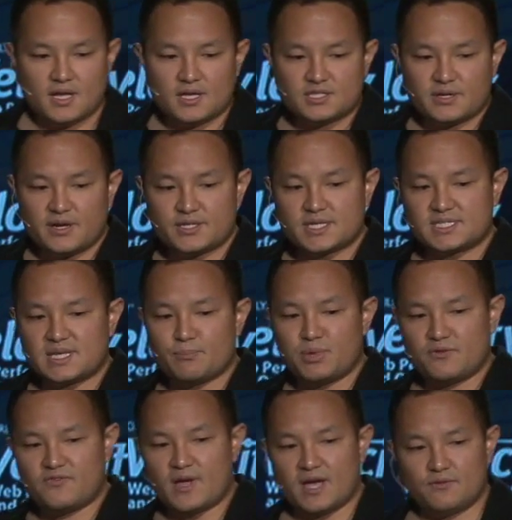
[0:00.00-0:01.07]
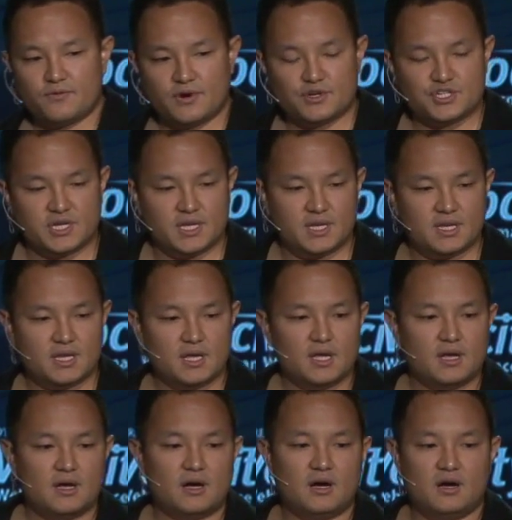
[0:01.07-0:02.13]
So here's a simplified version
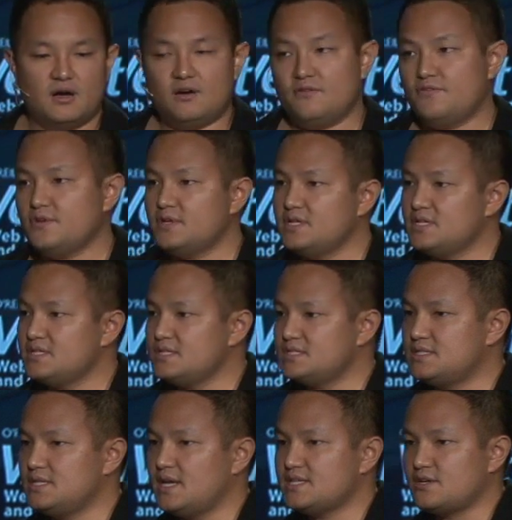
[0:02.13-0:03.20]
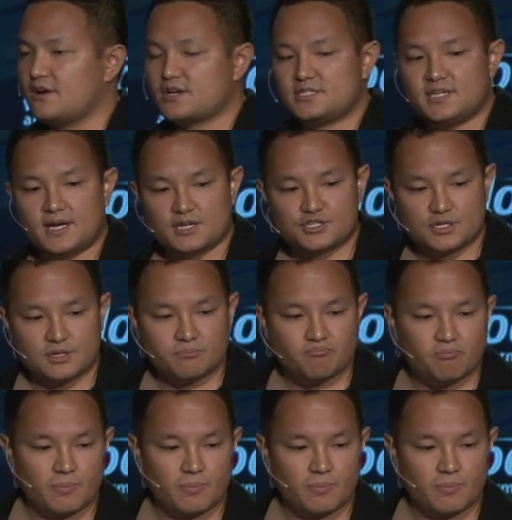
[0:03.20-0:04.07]
of today's architecture.